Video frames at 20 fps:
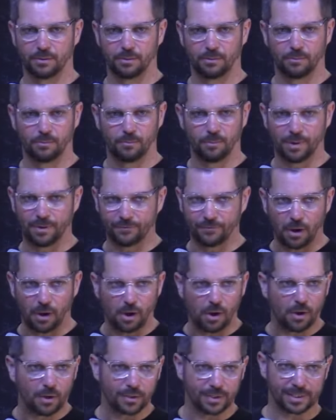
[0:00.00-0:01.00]
We've
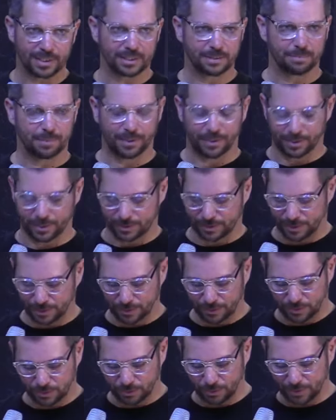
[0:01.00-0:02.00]
all experienced
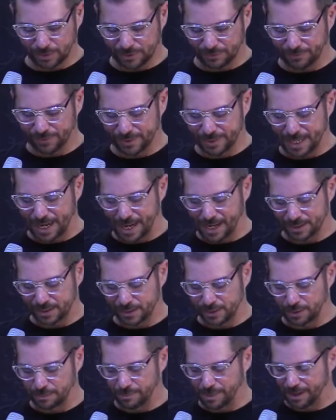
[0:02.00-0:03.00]
those sorts of
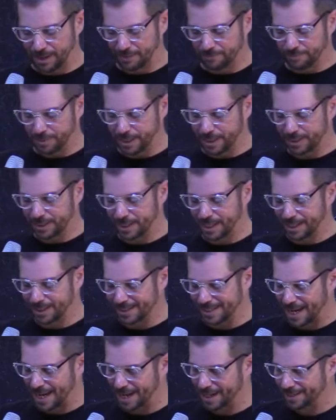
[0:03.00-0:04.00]
attacks. You may have been
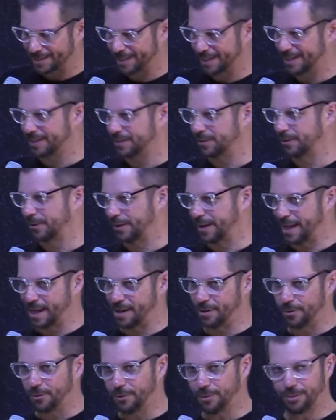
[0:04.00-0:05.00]
attacked in your
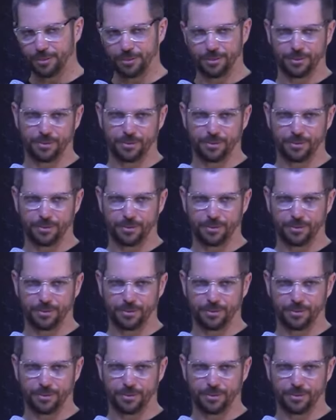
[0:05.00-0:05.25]
health.